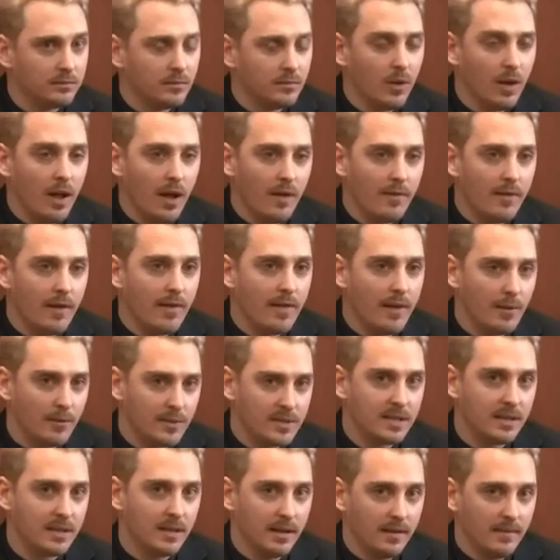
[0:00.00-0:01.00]
well, there
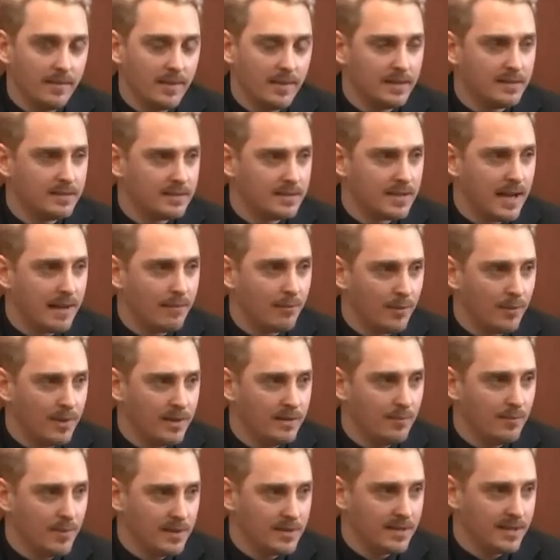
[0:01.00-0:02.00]
was the time where
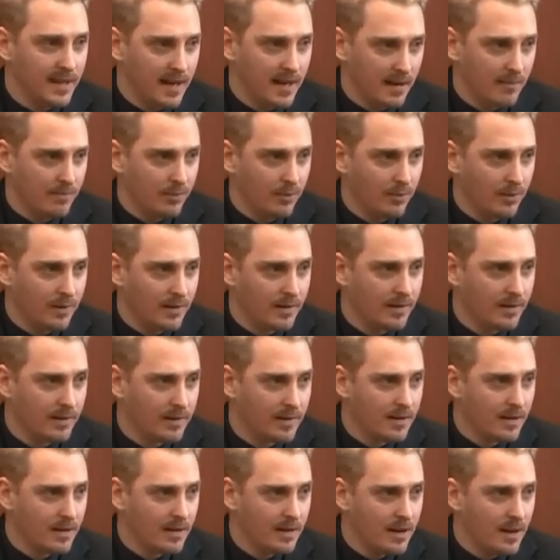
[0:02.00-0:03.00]
we went to the airport.
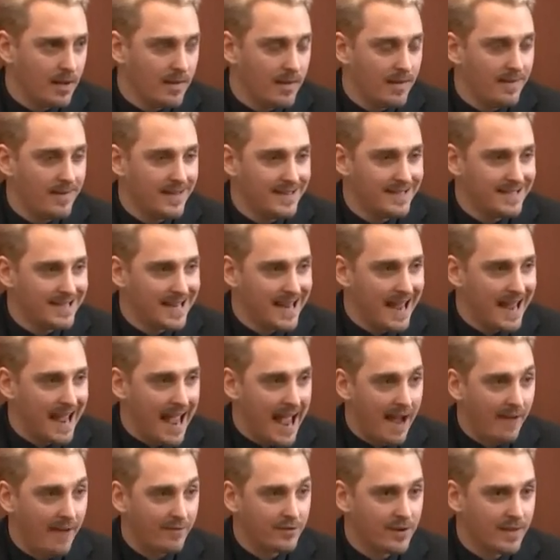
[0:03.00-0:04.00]
And then the day
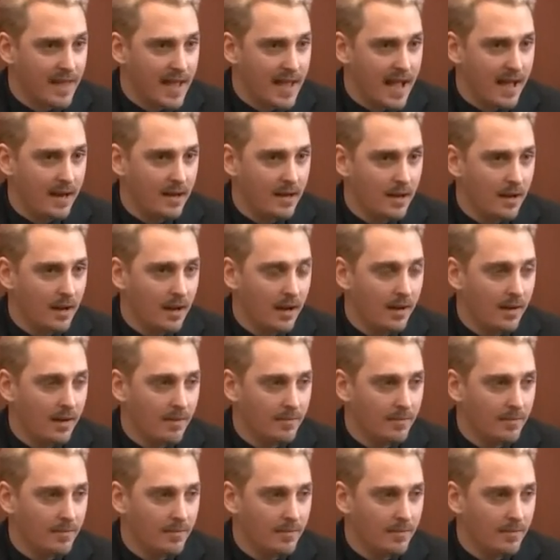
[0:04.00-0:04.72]
after that,